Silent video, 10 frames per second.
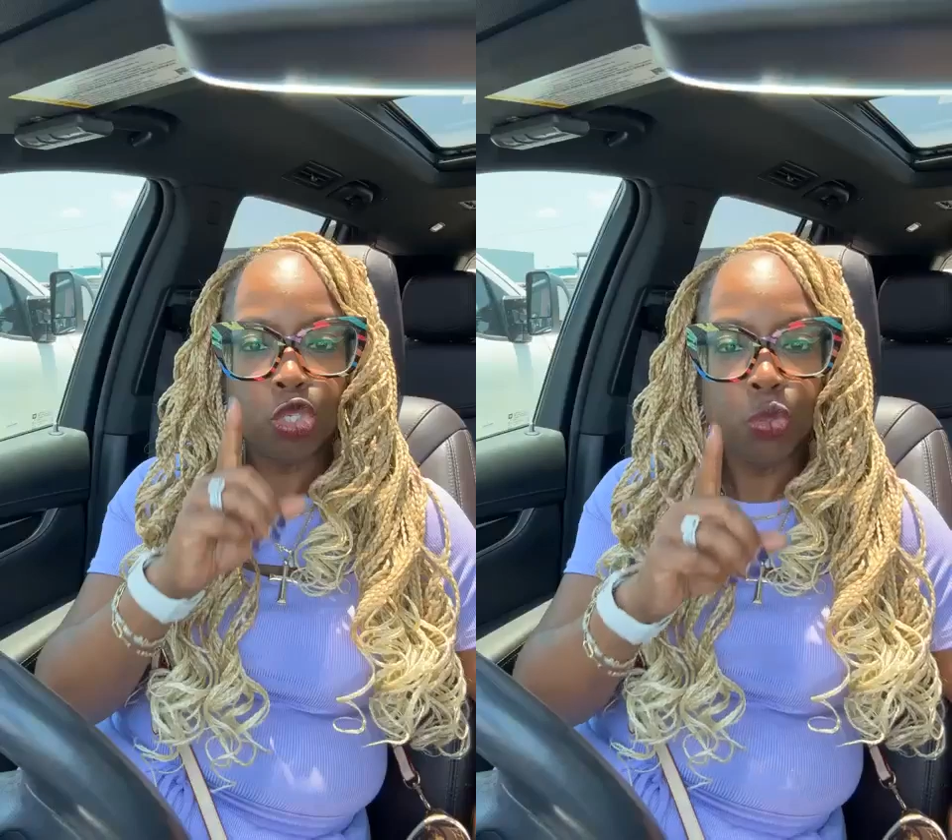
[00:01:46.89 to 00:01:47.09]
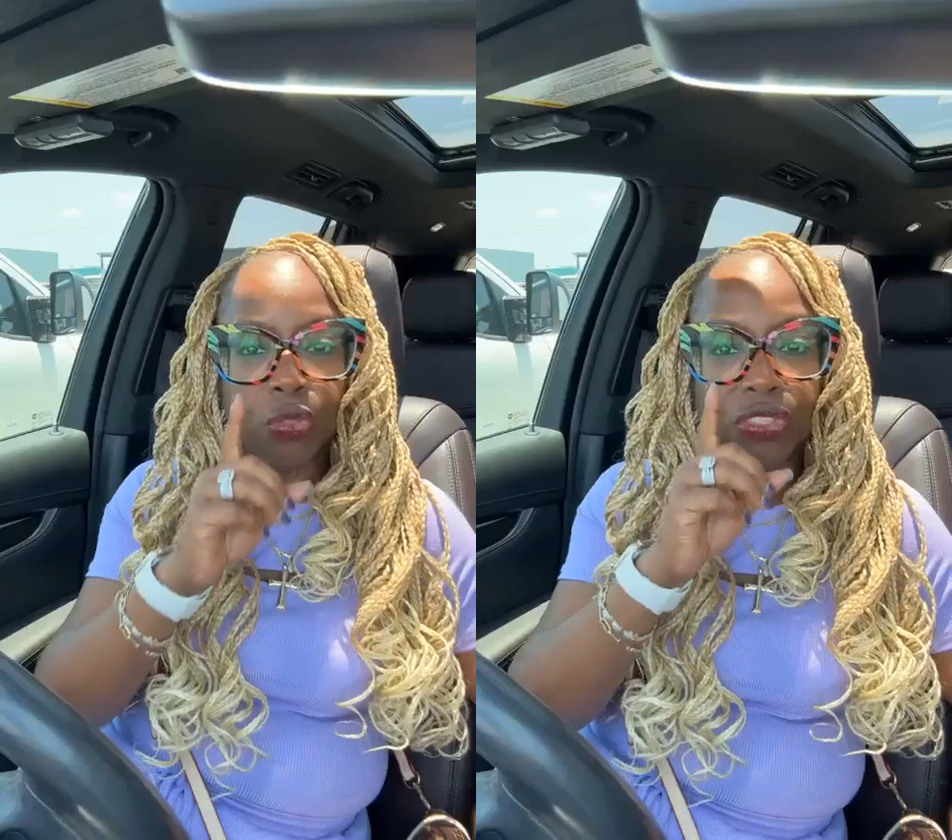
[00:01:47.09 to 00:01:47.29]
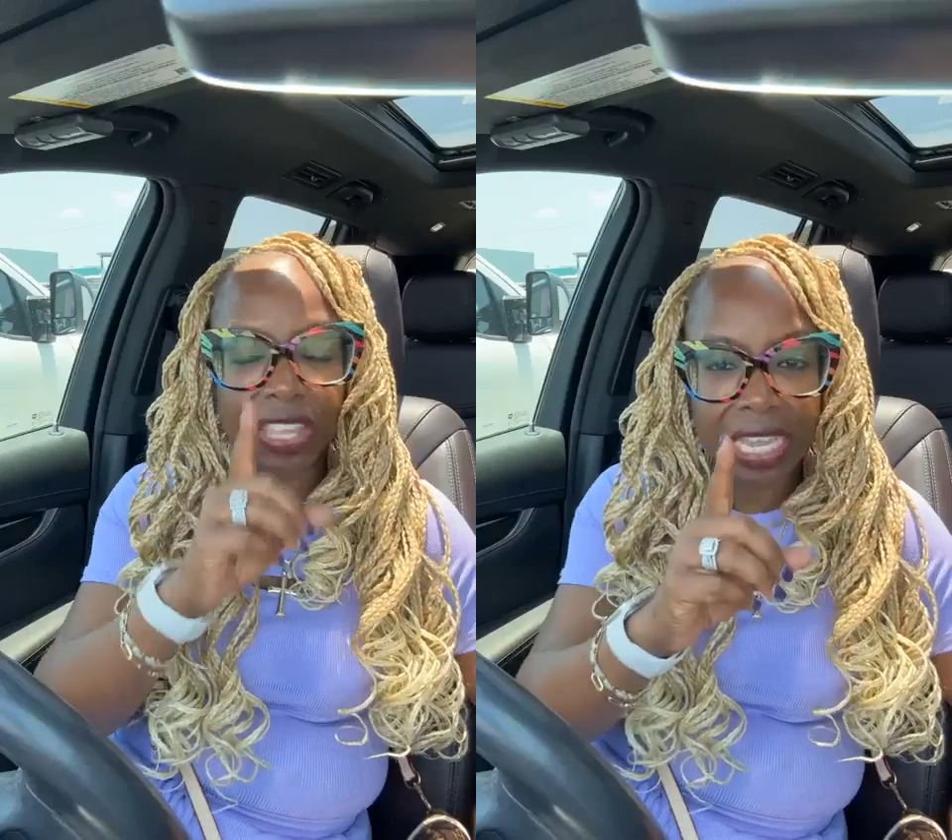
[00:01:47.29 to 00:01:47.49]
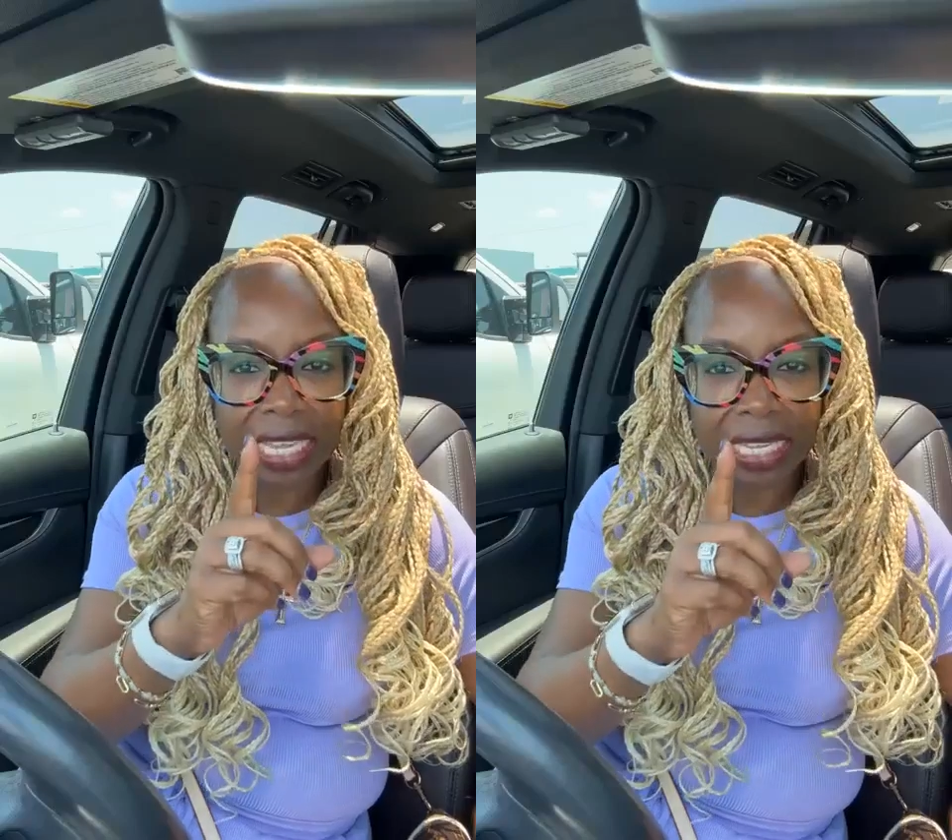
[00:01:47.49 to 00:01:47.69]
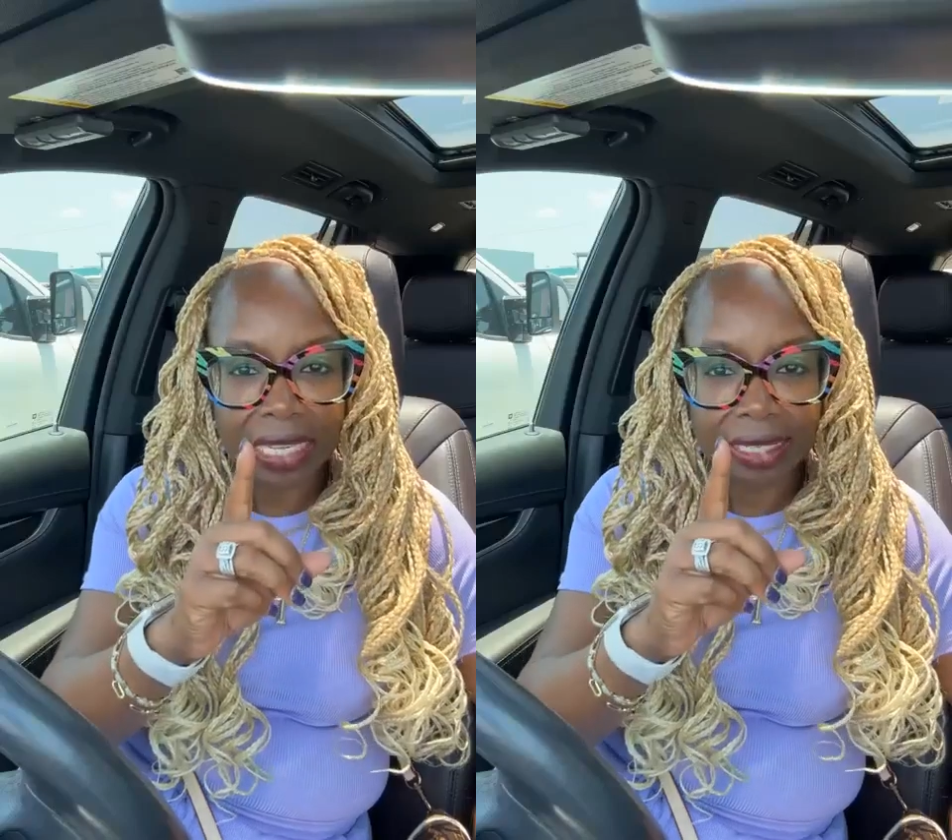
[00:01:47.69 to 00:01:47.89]
to
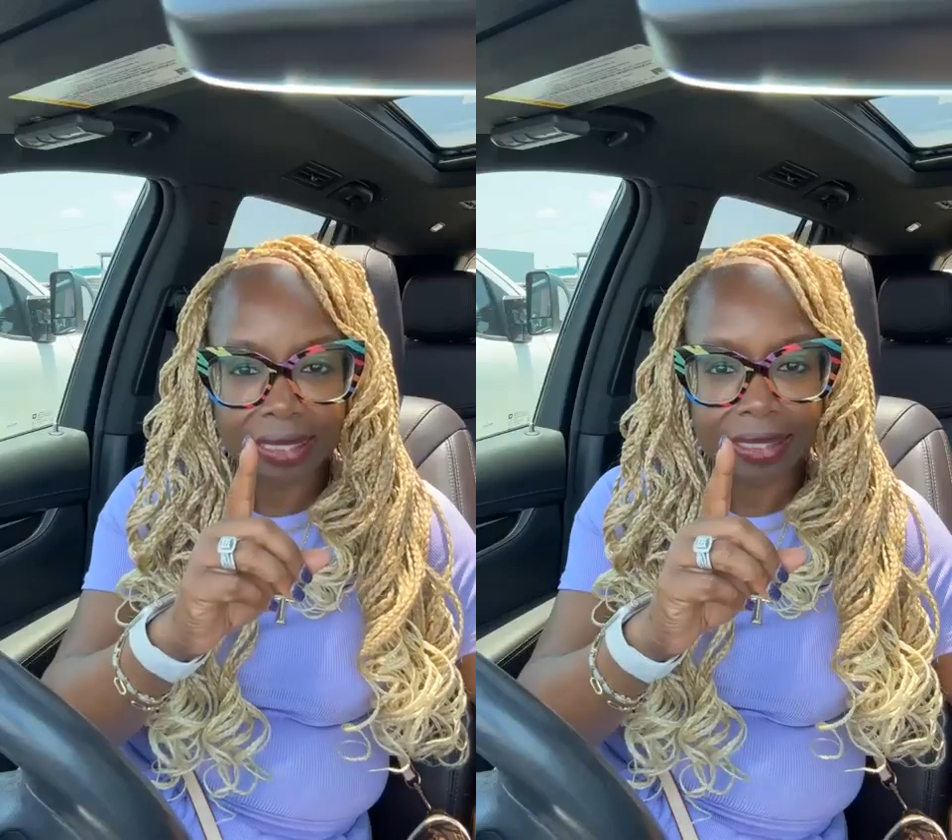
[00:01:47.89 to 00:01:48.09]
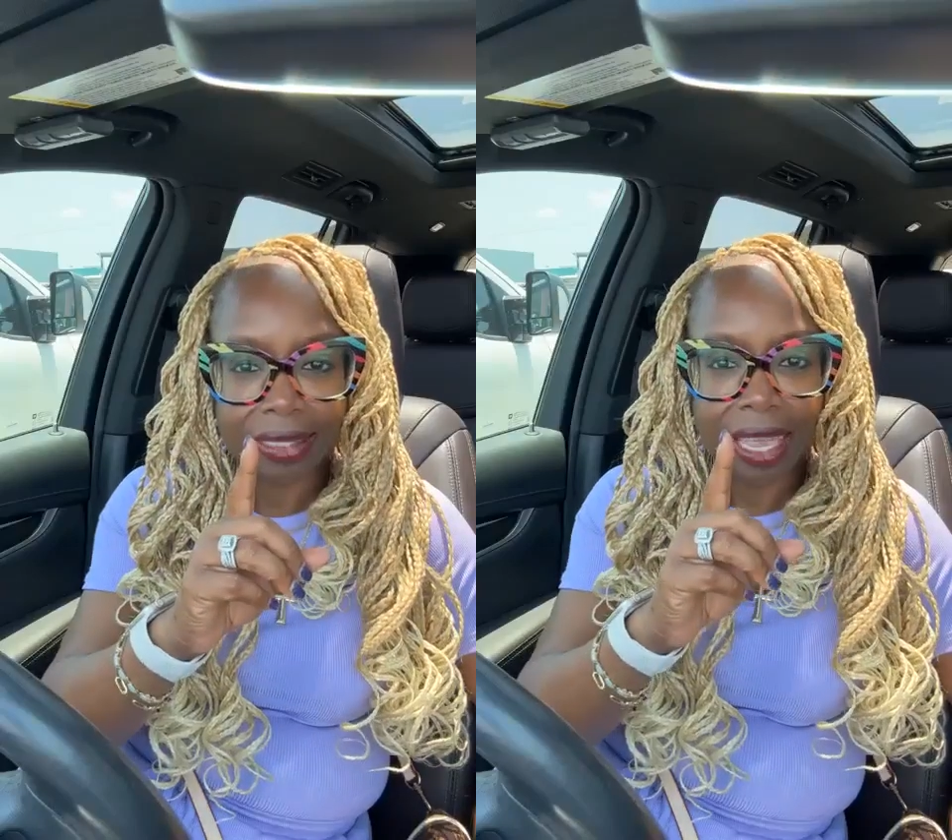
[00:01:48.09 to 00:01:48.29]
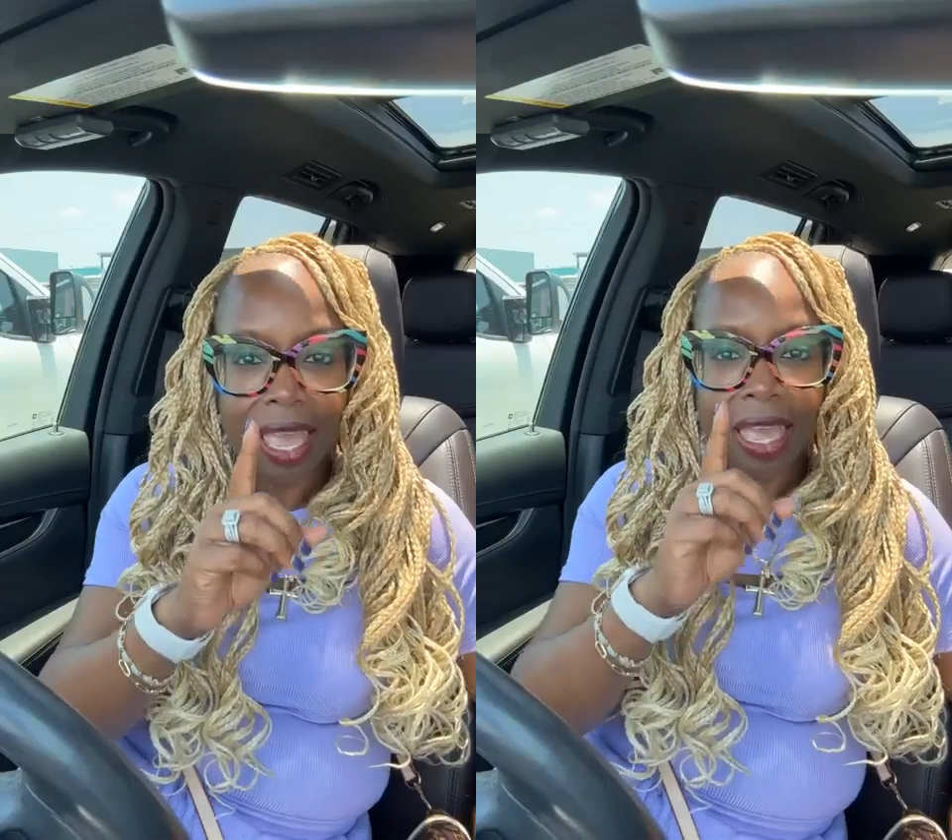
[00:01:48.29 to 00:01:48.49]
things